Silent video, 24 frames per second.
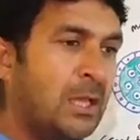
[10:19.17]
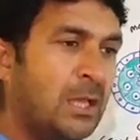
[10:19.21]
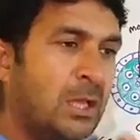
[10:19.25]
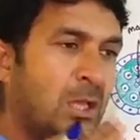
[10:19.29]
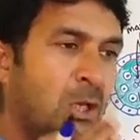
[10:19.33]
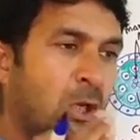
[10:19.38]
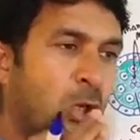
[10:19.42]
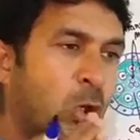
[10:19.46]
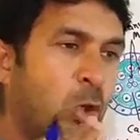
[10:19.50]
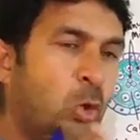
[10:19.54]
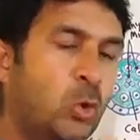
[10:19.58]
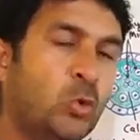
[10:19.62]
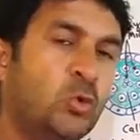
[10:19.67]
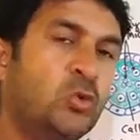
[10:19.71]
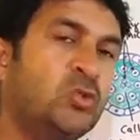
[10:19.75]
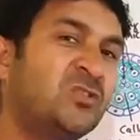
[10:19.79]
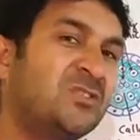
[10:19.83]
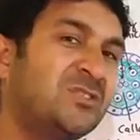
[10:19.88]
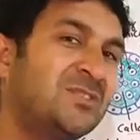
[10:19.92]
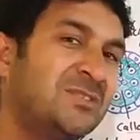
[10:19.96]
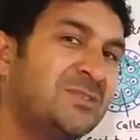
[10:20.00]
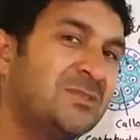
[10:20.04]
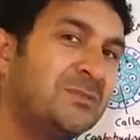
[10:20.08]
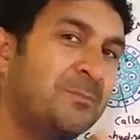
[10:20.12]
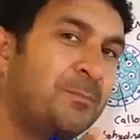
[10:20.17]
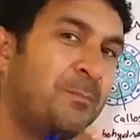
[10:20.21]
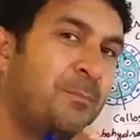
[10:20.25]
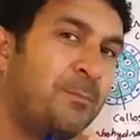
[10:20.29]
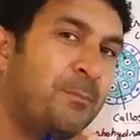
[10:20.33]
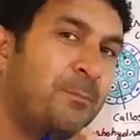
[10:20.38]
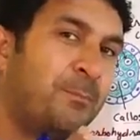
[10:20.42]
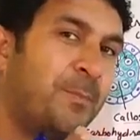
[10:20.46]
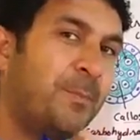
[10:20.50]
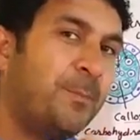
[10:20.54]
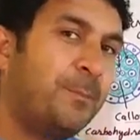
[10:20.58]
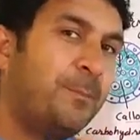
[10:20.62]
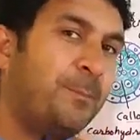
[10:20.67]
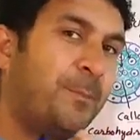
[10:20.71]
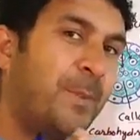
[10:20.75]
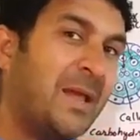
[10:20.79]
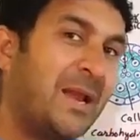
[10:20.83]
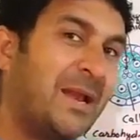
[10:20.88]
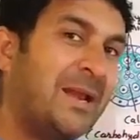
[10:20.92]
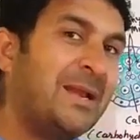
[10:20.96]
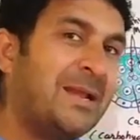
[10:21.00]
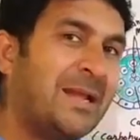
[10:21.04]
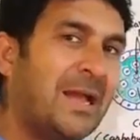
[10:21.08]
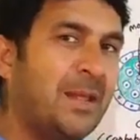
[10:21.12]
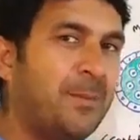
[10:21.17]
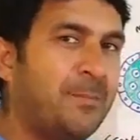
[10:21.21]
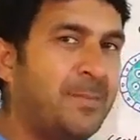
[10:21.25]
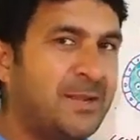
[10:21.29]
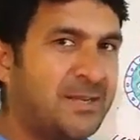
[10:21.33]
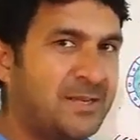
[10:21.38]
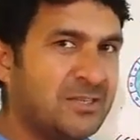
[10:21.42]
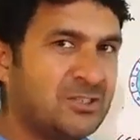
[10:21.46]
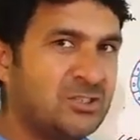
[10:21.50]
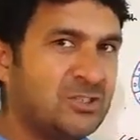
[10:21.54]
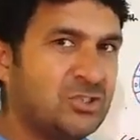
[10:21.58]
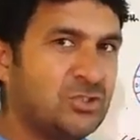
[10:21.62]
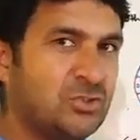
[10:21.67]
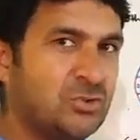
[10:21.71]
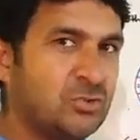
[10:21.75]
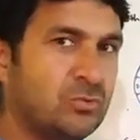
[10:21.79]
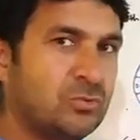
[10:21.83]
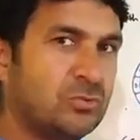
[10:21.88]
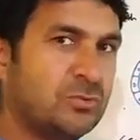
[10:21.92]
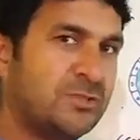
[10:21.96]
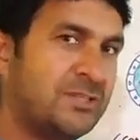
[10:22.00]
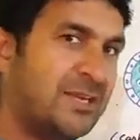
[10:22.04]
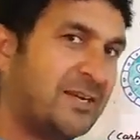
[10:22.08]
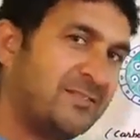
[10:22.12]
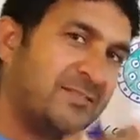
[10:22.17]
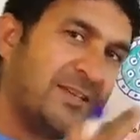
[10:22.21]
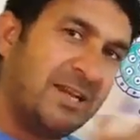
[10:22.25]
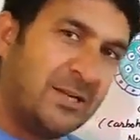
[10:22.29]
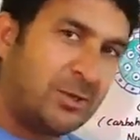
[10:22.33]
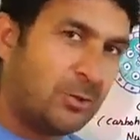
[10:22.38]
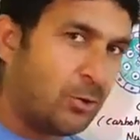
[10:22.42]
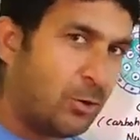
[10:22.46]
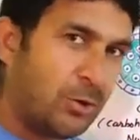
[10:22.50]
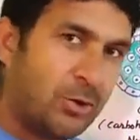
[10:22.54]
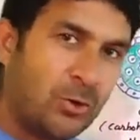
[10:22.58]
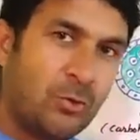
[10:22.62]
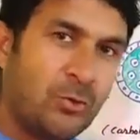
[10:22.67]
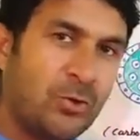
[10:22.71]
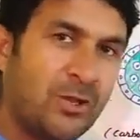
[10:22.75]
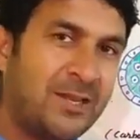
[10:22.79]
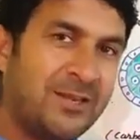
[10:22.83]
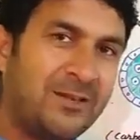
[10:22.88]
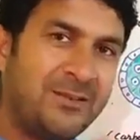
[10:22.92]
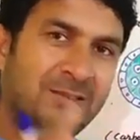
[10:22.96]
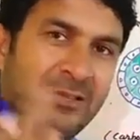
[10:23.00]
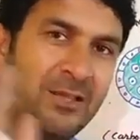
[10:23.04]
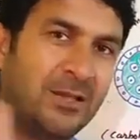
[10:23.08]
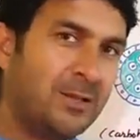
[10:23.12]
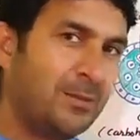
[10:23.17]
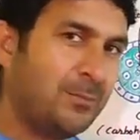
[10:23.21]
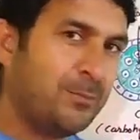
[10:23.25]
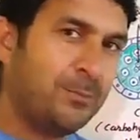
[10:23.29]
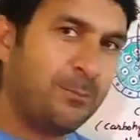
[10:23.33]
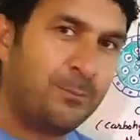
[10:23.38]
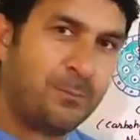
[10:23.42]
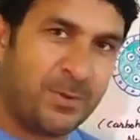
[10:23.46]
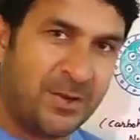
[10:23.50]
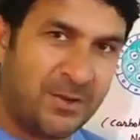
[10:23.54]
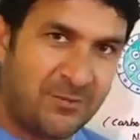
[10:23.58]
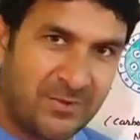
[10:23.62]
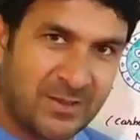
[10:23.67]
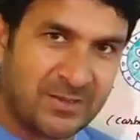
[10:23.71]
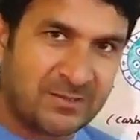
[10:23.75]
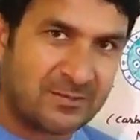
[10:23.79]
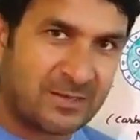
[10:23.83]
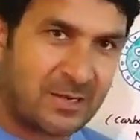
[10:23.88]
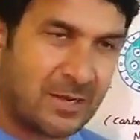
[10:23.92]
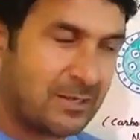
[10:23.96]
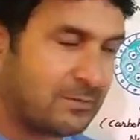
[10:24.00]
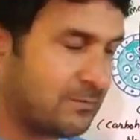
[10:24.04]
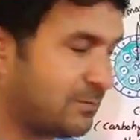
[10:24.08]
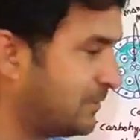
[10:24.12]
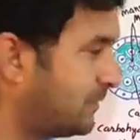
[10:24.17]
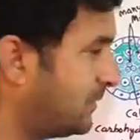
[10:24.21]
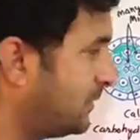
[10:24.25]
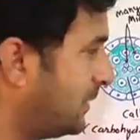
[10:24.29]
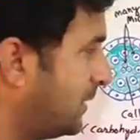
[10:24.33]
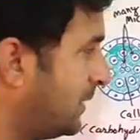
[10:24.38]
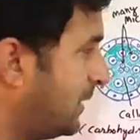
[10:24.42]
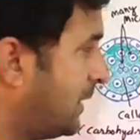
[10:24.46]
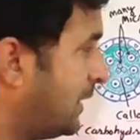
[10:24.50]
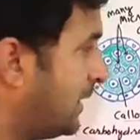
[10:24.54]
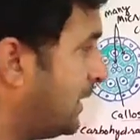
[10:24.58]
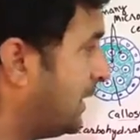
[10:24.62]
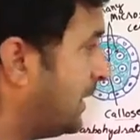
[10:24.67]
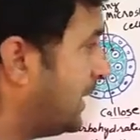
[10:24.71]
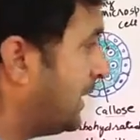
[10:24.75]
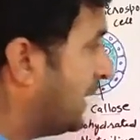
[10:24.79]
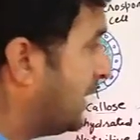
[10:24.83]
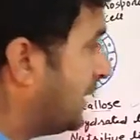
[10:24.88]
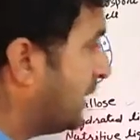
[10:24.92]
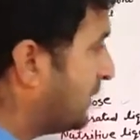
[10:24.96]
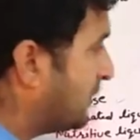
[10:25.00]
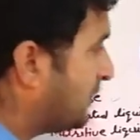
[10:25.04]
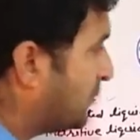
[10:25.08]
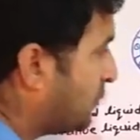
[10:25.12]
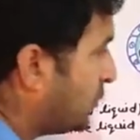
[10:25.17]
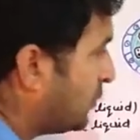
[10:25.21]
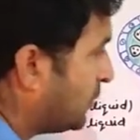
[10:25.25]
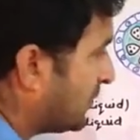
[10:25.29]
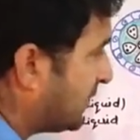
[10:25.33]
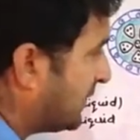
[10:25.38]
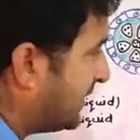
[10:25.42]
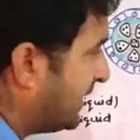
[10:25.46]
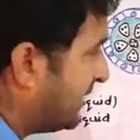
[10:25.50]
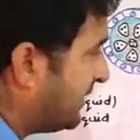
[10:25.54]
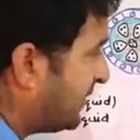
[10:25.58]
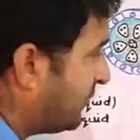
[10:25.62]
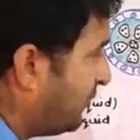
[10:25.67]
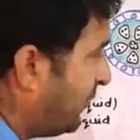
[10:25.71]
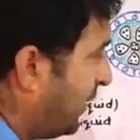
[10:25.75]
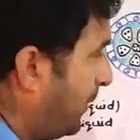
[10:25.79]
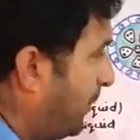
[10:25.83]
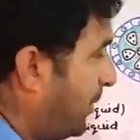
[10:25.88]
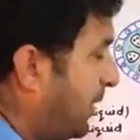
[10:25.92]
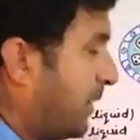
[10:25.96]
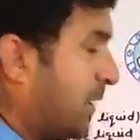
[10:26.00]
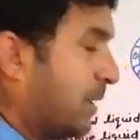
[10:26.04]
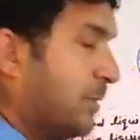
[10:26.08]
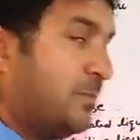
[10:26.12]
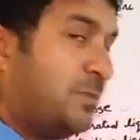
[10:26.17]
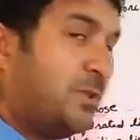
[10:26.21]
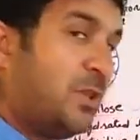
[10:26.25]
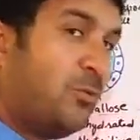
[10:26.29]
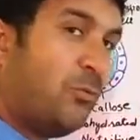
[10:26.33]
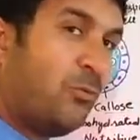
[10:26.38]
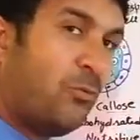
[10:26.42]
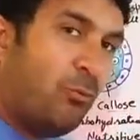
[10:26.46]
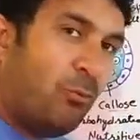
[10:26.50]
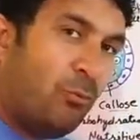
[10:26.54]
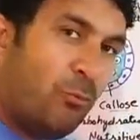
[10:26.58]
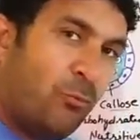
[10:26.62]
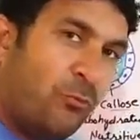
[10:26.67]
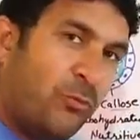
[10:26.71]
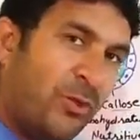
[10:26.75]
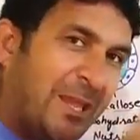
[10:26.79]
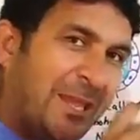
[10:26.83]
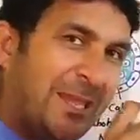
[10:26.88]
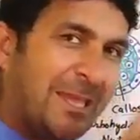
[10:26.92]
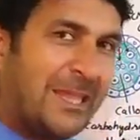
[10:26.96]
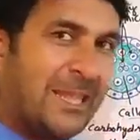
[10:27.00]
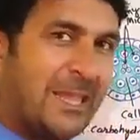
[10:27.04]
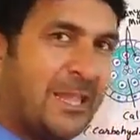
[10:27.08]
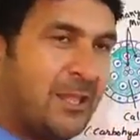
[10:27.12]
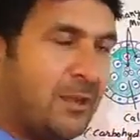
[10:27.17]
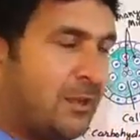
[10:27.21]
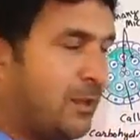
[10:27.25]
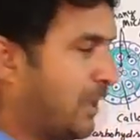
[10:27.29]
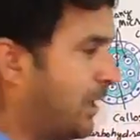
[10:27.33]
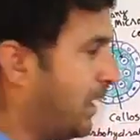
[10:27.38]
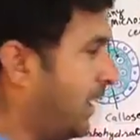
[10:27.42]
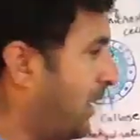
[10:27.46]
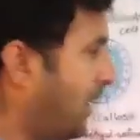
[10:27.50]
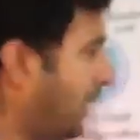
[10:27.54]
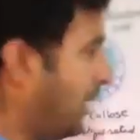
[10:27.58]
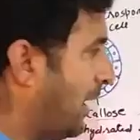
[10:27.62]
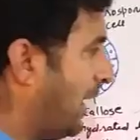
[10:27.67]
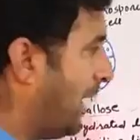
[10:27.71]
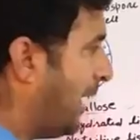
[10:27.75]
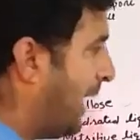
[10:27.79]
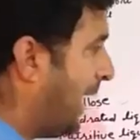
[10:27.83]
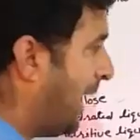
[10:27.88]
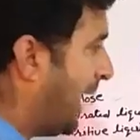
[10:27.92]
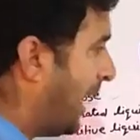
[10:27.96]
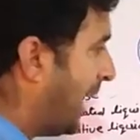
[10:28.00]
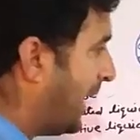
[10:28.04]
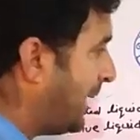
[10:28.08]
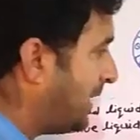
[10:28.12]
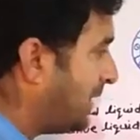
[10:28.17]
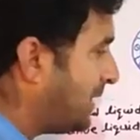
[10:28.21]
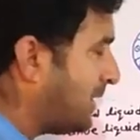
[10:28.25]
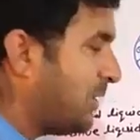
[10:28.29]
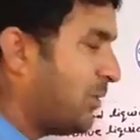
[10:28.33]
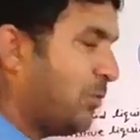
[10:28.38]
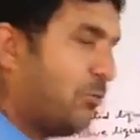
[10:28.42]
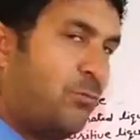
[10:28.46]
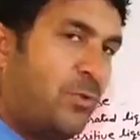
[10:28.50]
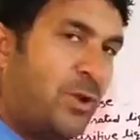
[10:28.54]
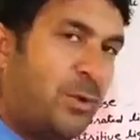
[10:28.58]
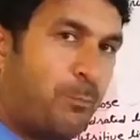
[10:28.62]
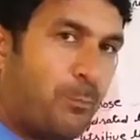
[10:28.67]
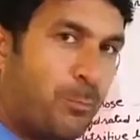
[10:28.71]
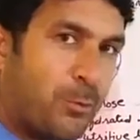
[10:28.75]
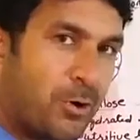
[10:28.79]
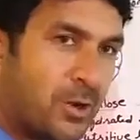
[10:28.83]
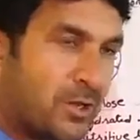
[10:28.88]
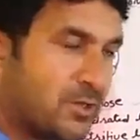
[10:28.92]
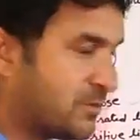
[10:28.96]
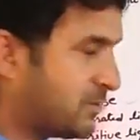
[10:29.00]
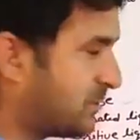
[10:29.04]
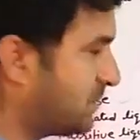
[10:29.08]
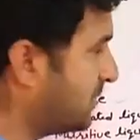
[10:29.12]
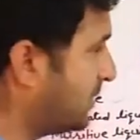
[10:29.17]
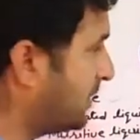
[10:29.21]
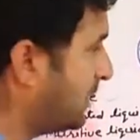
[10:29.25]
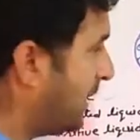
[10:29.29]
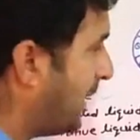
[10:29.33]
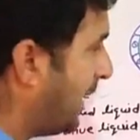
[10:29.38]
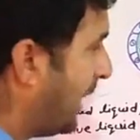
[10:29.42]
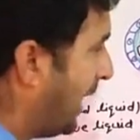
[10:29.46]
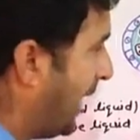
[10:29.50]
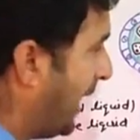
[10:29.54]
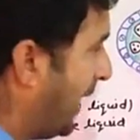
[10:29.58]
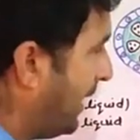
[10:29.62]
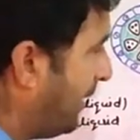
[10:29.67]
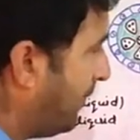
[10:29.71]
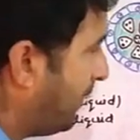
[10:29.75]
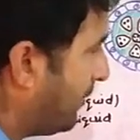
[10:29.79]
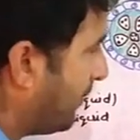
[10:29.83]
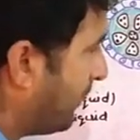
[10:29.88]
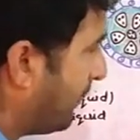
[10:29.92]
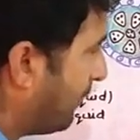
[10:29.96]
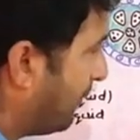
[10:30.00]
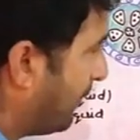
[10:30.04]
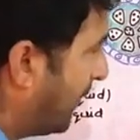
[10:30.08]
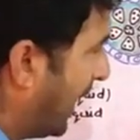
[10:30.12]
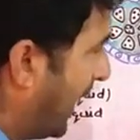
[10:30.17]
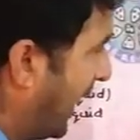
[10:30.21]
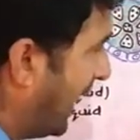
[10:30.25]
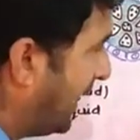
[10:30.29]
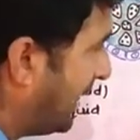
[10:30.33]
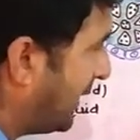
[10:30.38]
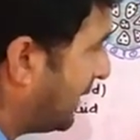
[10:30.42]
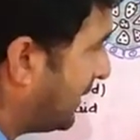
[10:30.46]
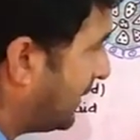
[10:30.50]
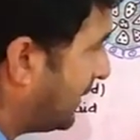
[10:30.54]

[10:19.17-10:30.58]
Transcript: loose parenchymatous tissue, that's I told you in the previous class. So this will become the weak area and will burst, and by